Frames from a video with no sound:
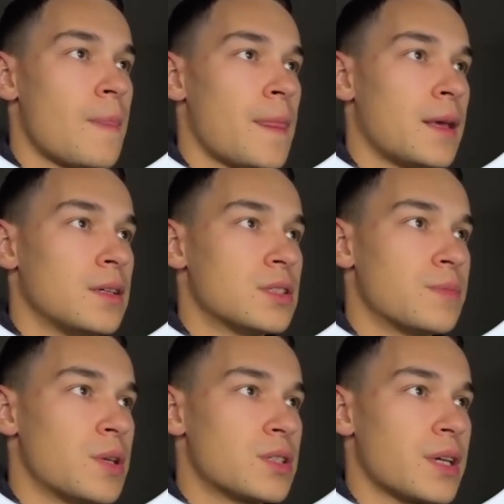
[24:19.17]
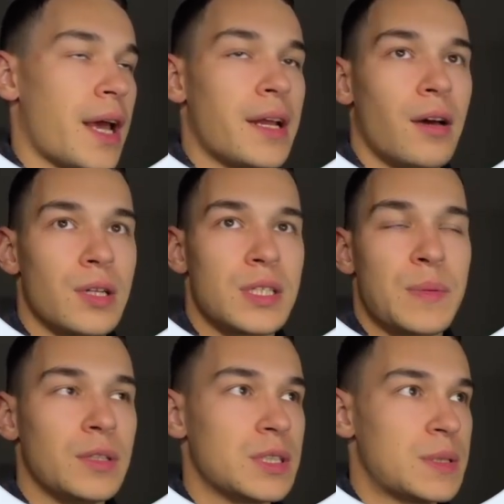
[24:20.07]
It's because the ad account is
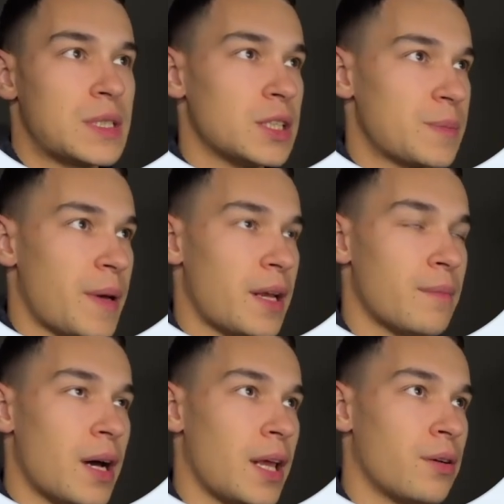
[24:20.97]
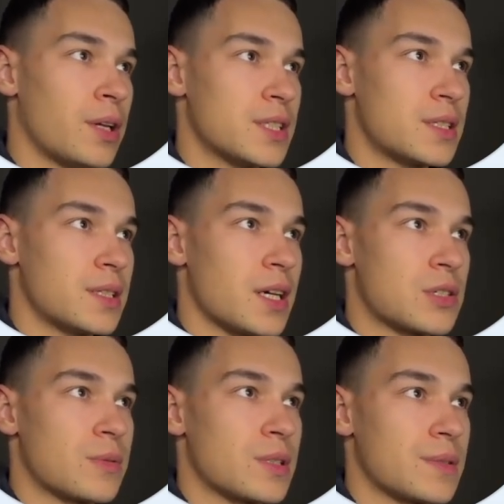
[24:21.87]
still spending money on existing
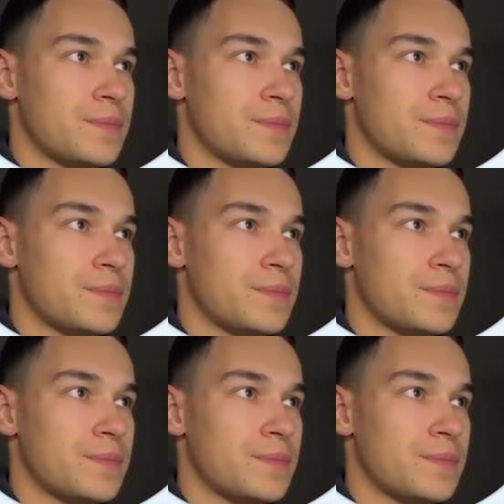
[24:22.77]
customers.